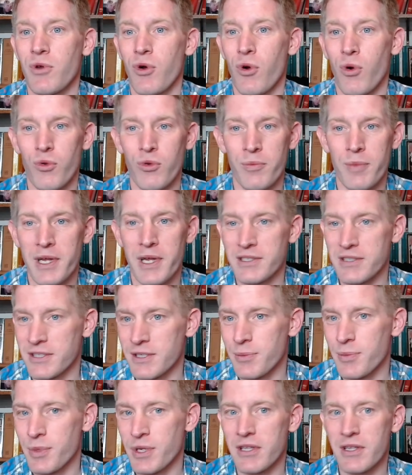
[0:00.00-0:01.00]
older man,
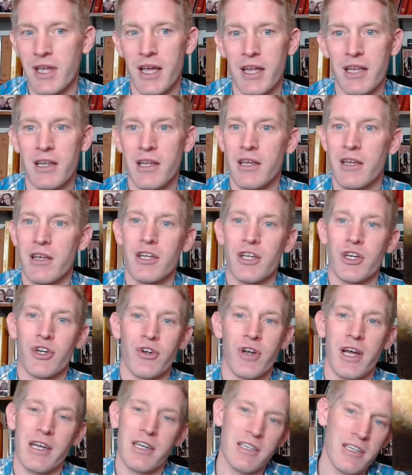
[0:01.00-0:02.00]
Simeon, that you're
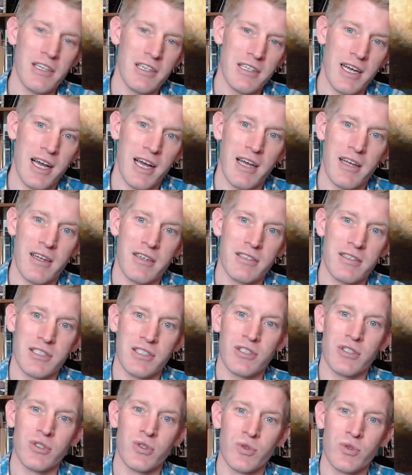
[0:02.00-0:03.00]
not going to die
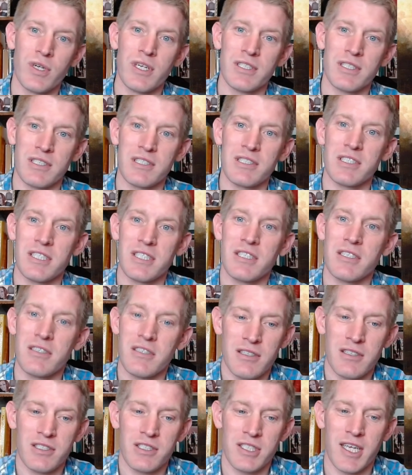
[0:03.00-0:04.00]
until you get to
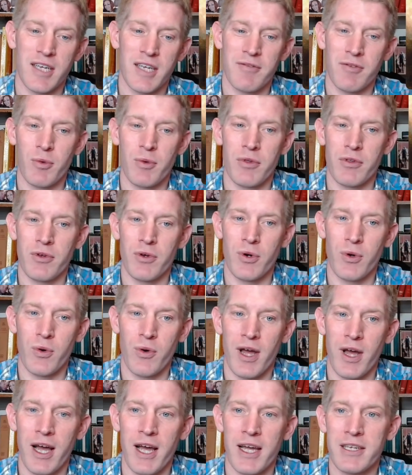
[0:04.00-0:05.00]
see the Savior with your
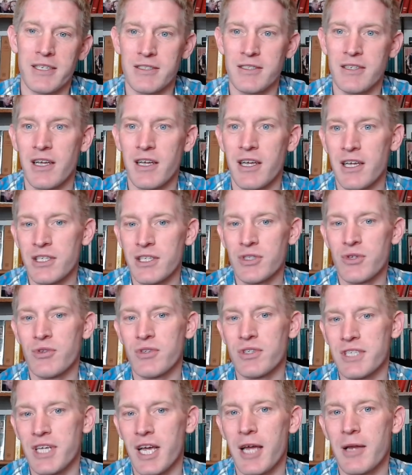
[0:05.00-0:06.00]
own eyes. So
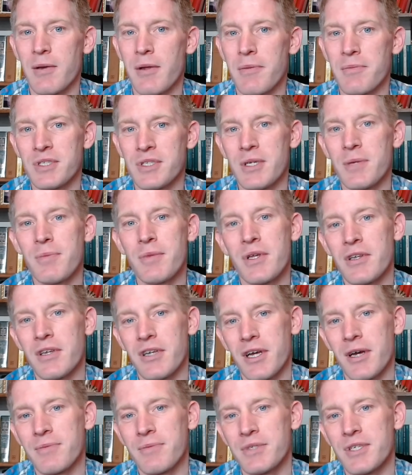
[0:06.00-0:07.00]
this guy named Simeon
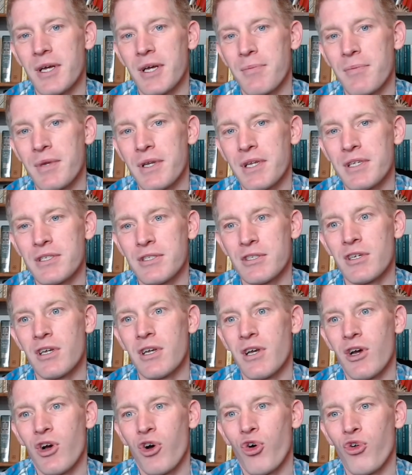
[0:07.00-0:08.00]
comes up, and he's
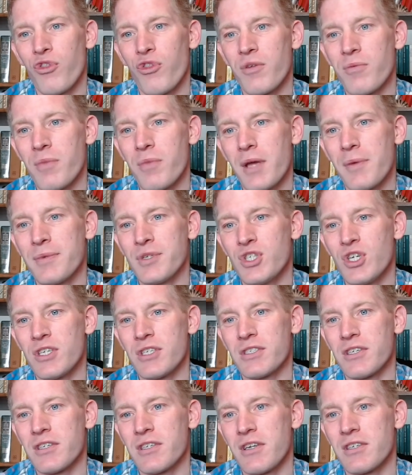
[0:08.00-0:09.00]
holding baby
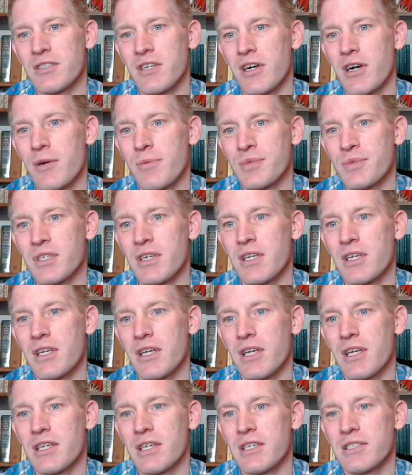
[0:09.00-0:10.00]
Jesus in his arms, and
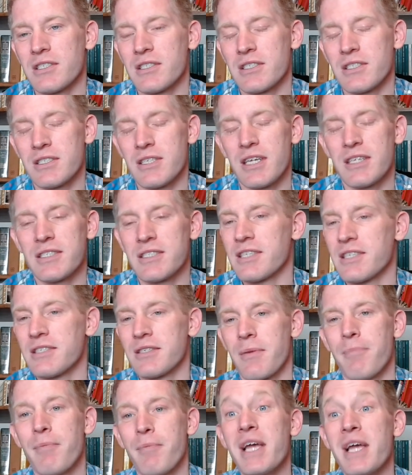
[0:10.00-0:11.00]
he says these
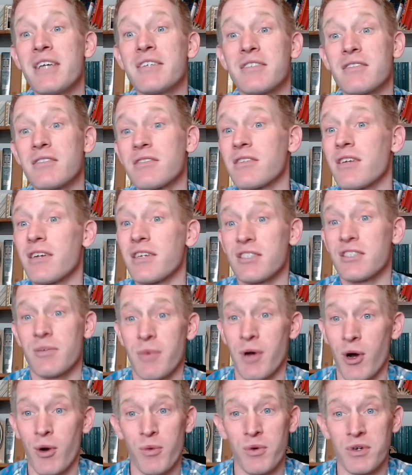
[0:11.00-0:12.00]
amazing things
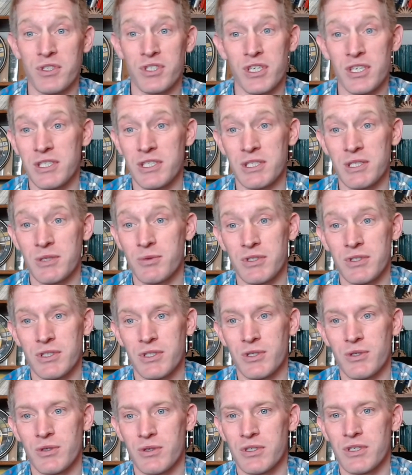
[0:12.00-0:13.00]
about what Jesus would
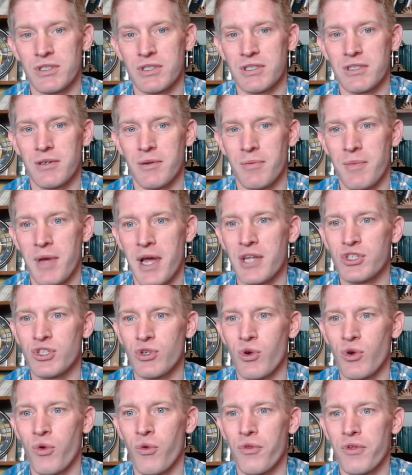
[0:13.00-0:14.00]
do. And just
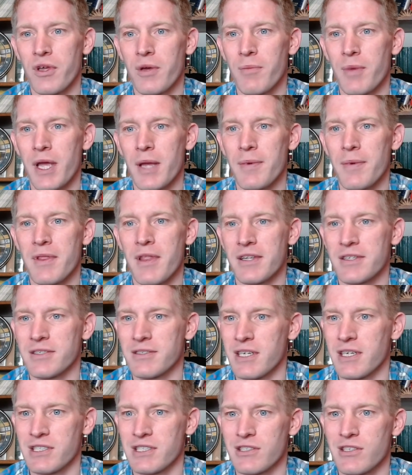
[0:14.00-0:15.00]
imagine holding a baby
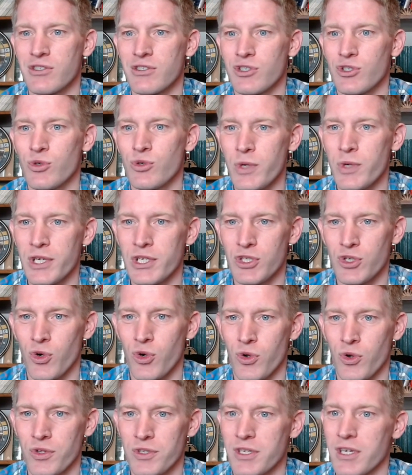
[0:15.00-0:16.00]
that's less than 2 weeks
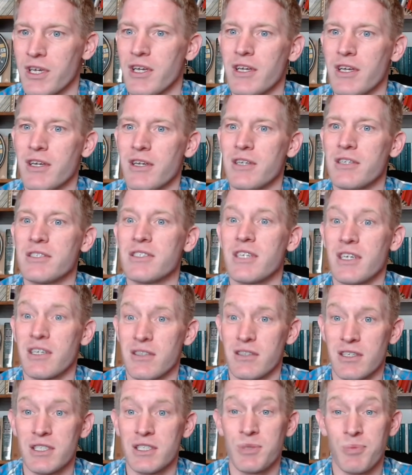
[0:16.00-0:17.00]
old and
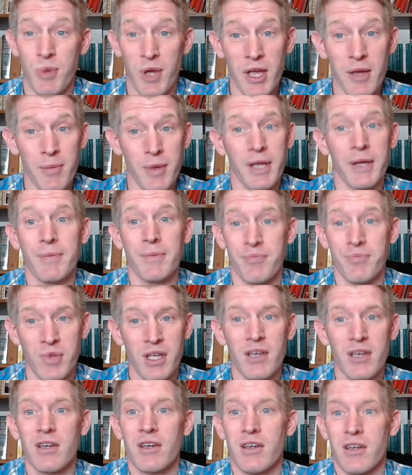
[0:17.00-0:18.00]
saying, this baby
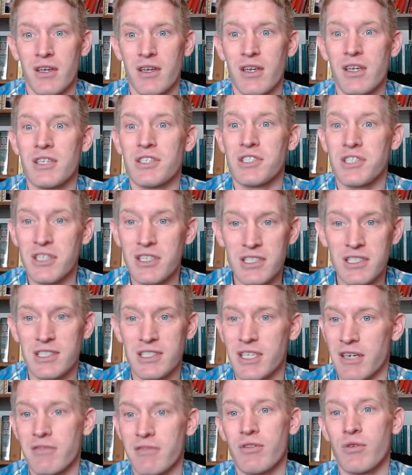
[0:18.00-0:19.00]
is going to
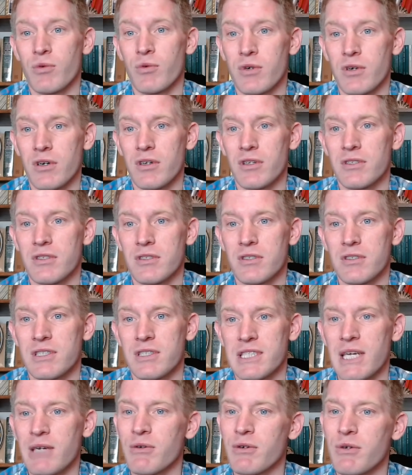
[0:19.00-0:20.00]
save the world.
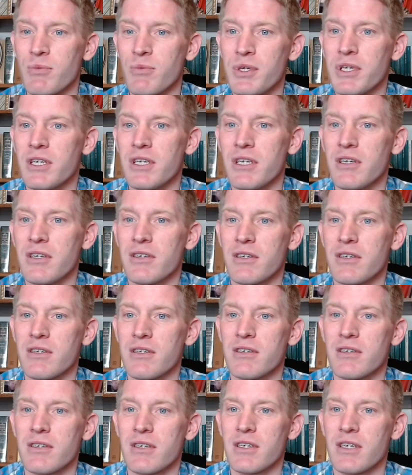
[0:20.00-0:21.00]
That would be
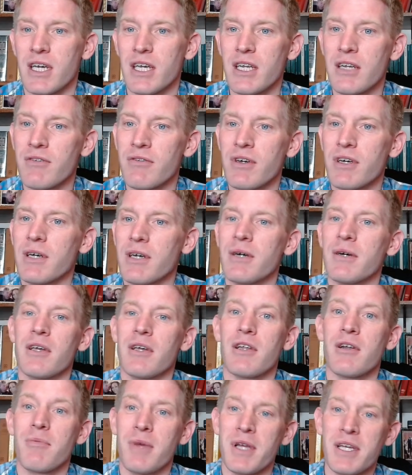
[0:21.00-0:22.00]
kind of
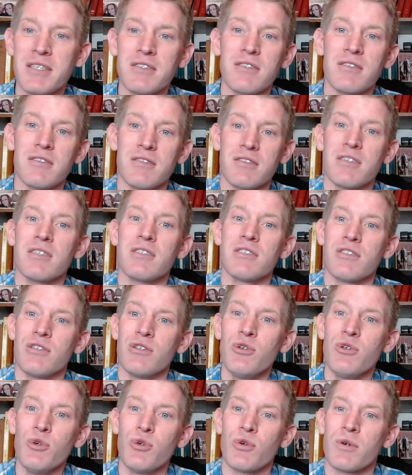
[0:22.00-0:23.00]
an amazing thing to
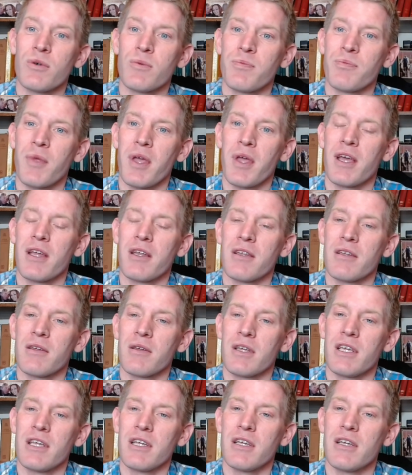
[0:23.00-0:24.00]
do.
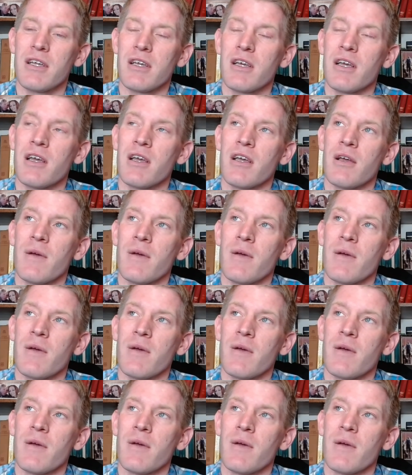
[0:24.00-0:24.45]
And he